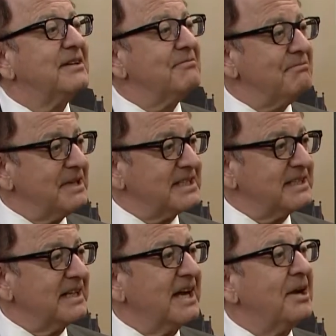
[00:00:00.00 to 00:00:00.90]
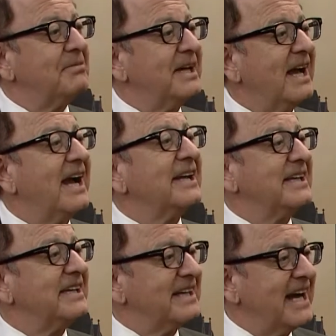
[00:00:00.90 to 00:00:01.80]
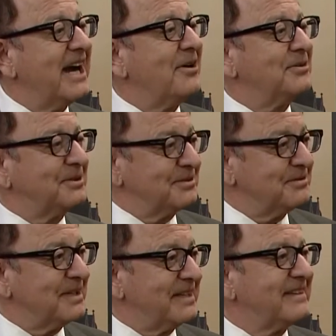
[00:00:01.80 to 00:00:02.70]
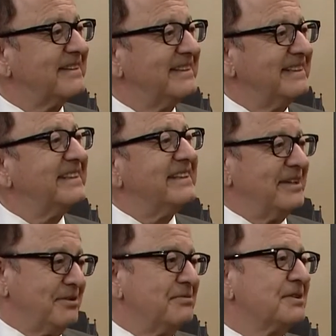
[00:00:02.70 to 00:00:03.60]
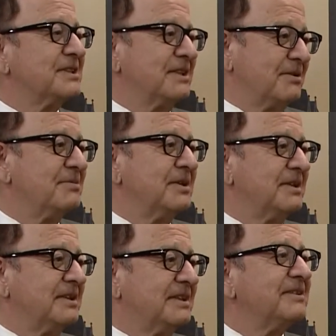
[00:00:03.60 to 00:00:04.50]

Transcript: mixing up and hanging out with the university community.